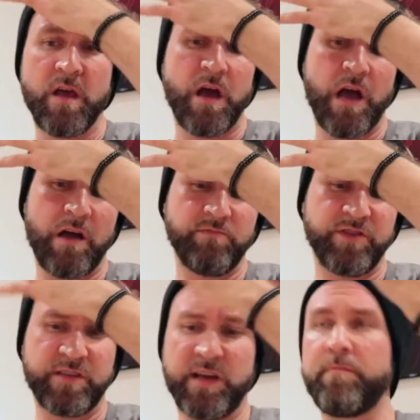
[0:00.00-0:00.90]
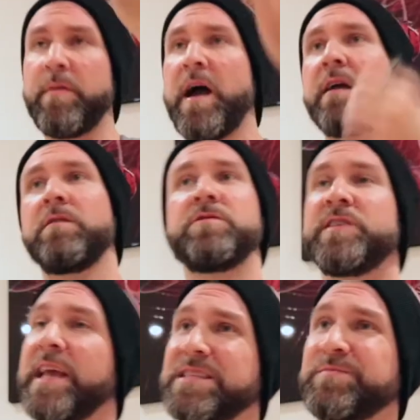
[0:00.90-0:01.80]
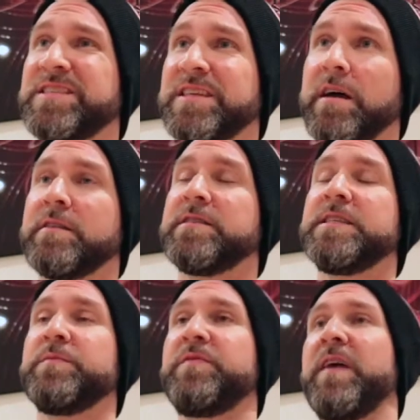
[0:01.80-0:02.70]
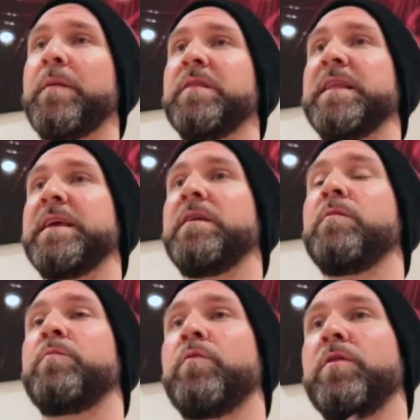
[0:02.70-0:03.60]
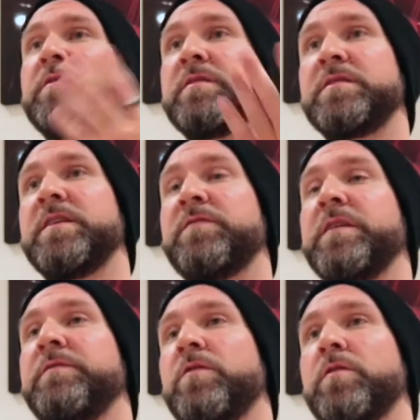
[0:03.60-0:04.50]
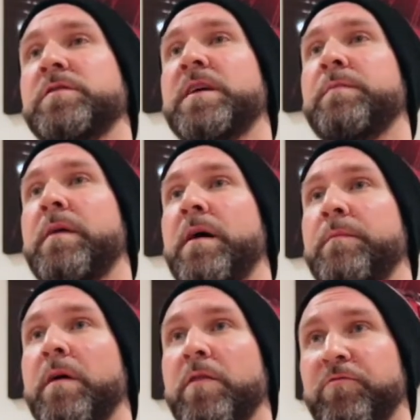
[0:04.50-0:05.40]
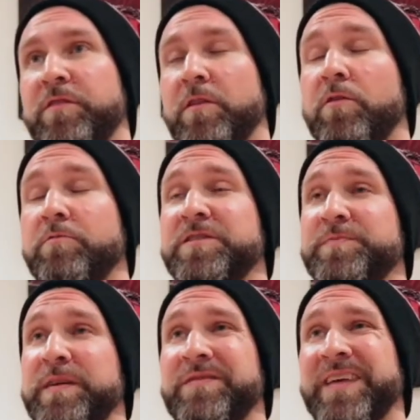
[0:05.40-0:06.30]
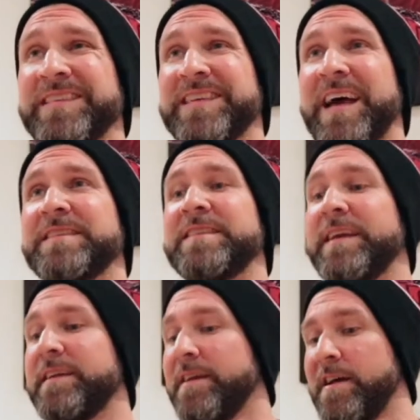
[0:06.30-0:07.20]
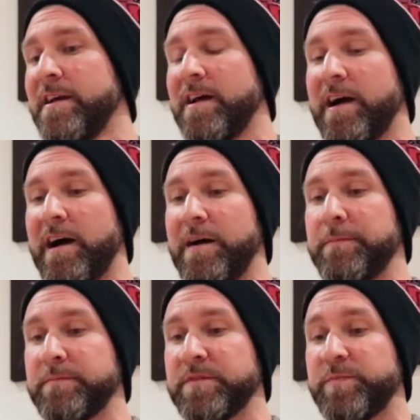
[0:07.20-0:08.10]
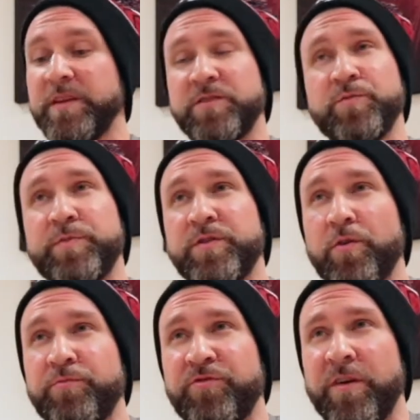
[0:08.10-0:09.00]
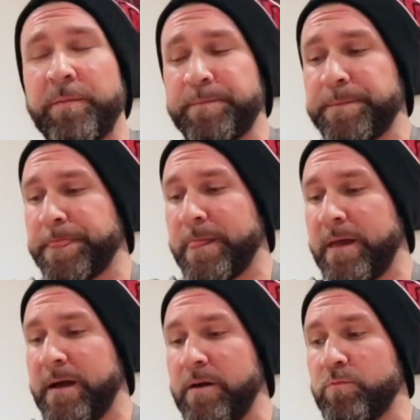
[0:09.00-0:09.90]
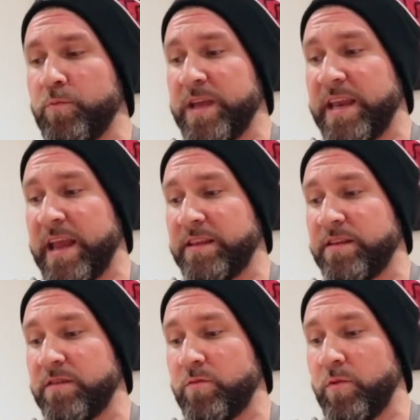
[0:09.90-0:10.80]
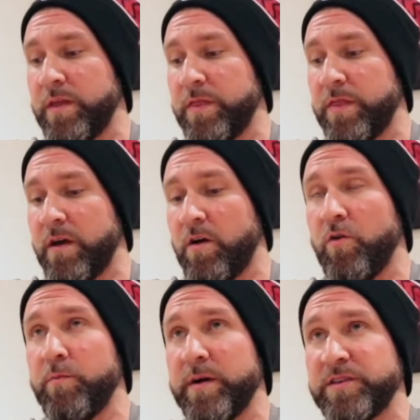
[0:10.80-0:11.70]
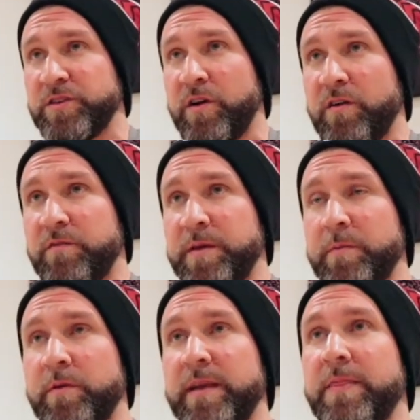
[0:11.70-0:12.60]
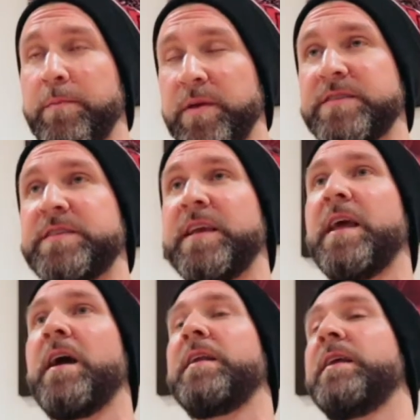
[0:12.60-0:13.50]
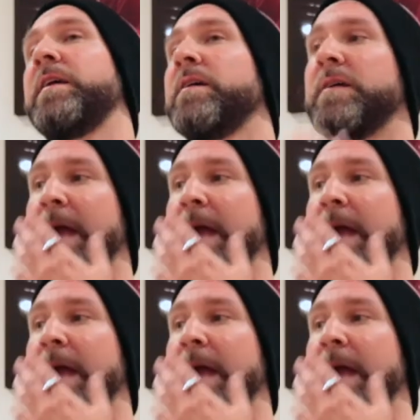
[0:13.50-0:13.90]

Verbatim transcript: Um, just to come back, get some sun, see some family. Brought Tiffany, of course, and my mother-in-law, which has been fantastic. Um, it's been a super dope trip. Um, we connected with a whole bunch of people in the beer scene out here.